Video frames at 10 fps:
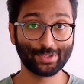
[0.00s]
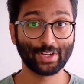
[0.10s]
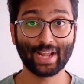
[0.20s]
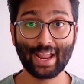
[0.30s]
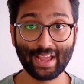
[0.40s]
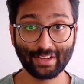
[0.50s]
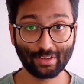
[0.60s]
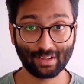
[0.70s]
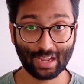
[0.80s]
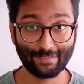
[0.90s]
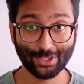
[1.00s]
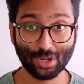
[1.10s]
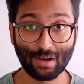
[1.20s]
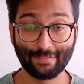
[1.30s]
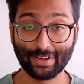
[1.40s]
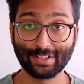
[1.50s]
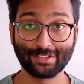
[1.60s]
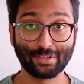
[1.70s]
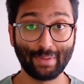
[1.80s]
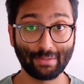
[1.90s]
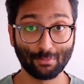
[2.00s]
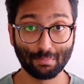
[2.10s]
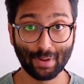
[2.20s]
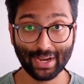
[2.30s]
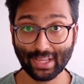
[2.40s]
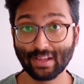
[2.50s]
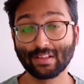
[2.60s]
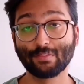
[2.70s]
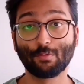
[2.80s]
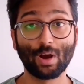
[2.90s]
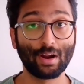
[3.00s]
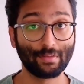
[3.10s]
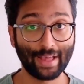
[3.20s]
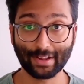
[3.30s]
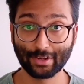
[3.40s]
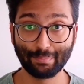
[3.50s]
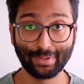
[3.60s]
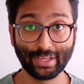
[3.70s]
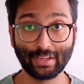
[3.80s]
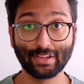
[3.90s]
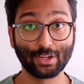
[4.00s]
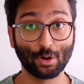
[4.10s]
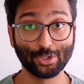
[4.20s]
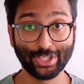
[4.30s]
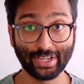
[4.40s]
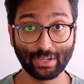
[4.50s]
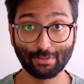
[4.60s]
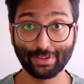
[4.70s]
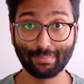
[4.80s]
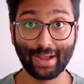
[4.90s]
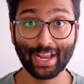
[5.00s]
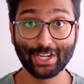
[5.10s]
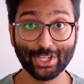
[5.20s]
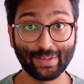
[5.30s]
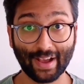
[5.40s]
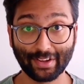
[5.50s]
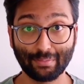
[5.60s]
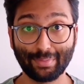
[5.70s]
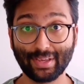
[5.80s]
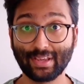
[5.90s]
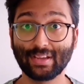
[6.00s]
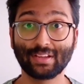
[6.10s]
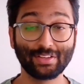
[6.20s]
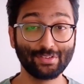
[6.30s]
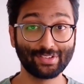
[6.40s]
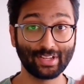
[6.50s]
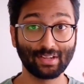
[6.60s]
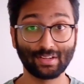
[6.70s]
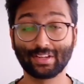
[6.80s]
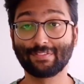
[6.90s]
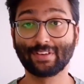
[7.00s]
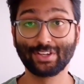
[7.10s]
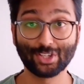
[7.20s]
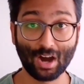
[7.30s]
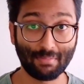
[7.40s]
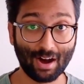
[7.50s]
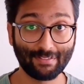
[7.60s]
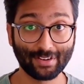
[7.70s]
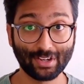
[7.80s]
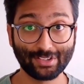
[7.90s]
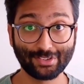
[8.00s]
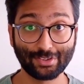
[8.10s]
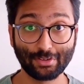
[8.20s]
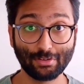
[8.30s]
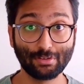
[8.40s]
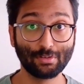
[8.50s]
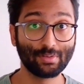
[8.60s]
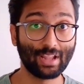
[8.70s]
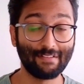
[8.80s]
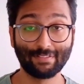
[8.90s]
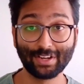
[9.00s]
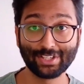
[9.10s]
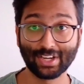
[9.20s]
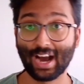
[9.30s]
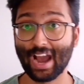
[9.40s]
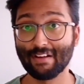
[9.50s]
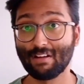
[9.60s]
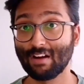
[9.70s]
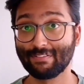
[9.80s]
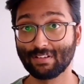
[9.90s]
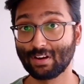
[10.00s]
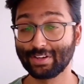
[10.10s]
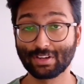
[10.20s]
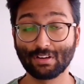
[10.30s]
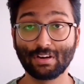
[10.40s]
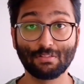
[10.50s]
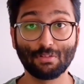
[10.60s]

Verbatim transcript: you're good at it, you can leverage confidence to make more money. Where that could be negotiating with your manager, that could be using different job offers to leverage a higher offer on your current